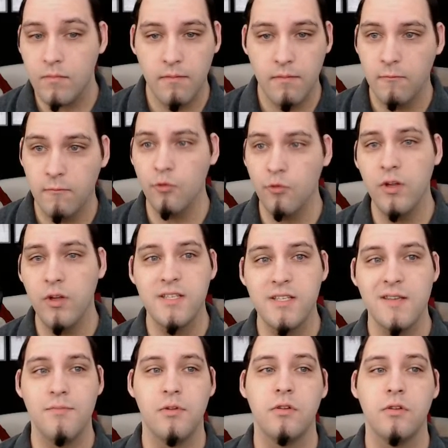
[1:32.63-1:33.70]
Really
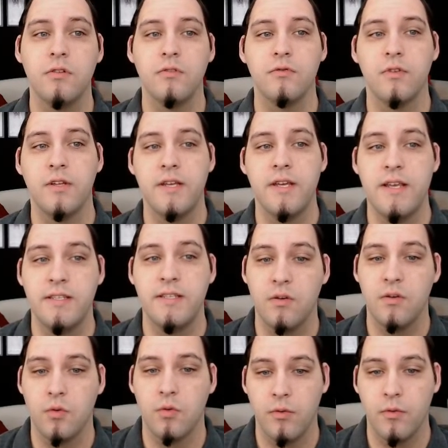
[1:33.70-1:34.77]
simple, really easy to
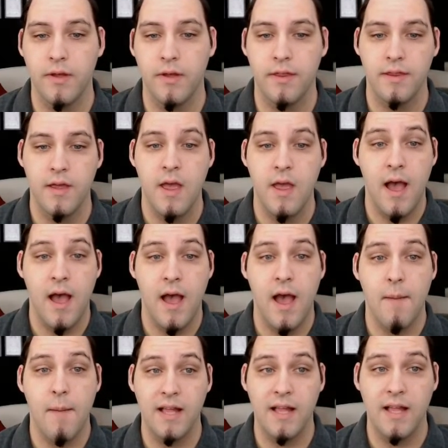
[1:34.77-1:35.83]
work with,
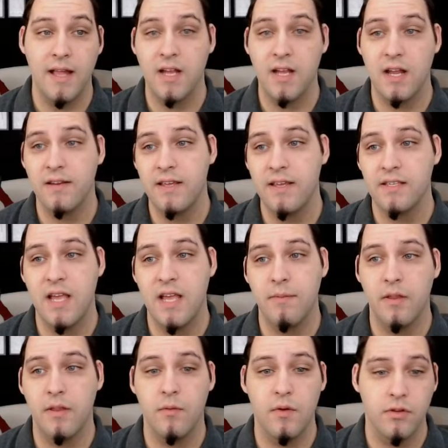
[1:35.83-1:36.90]
but that's kind of the
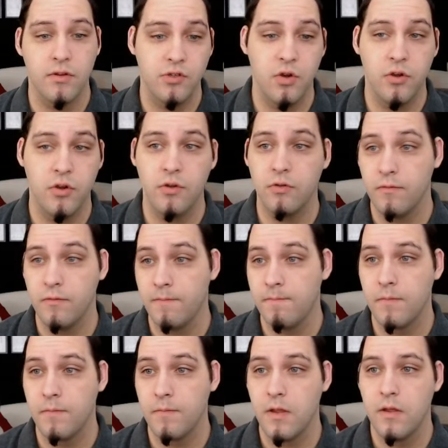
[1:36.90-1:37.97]
example I wanted to show you.
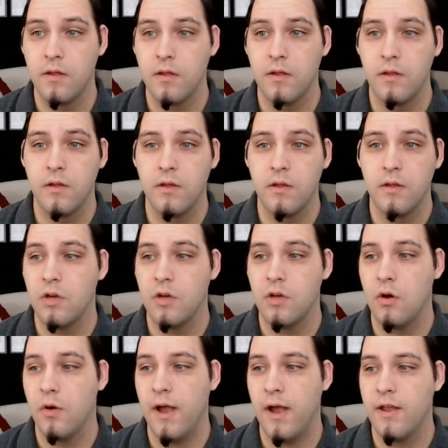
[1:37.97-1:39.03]

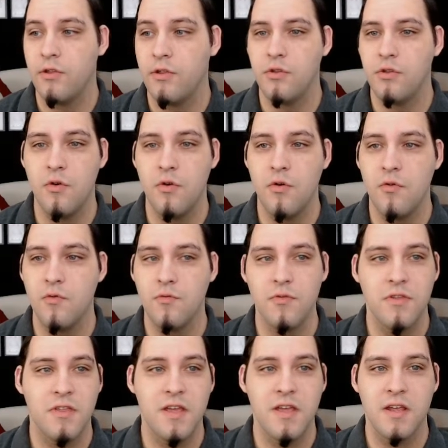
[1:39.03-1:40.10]
So I don't
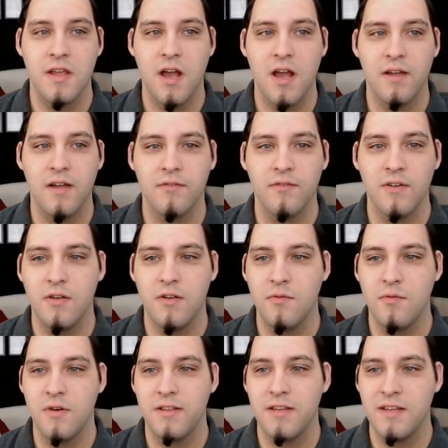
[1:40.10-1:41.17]
think I really
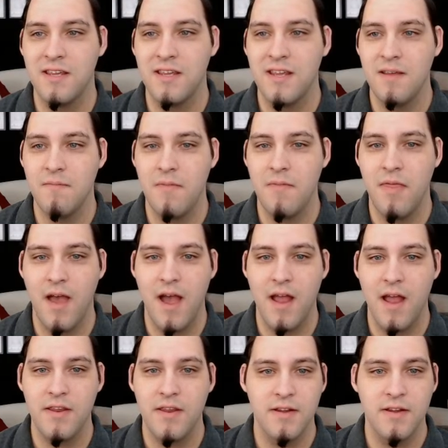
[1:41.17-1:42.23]
want to keep
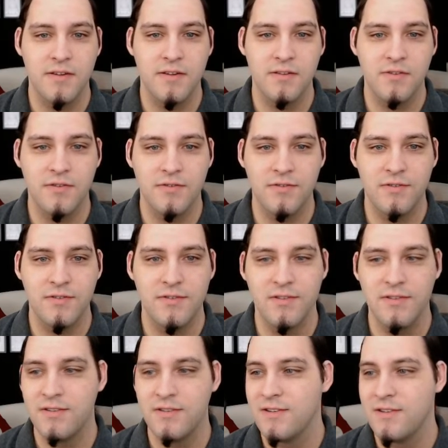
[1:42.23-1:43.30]
that, so
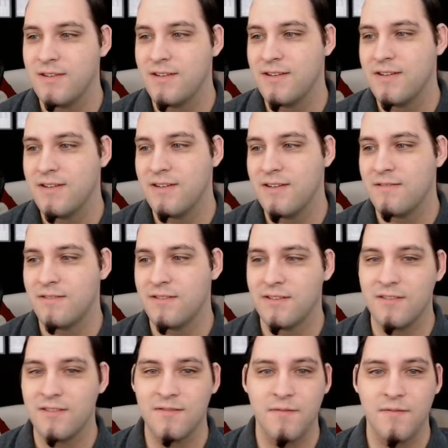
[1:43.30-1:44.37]
we're just
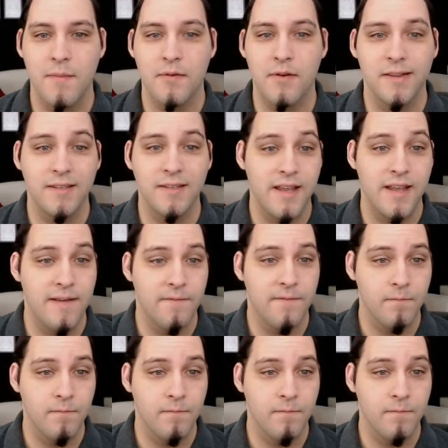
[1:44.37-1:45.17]
going to remember not to save.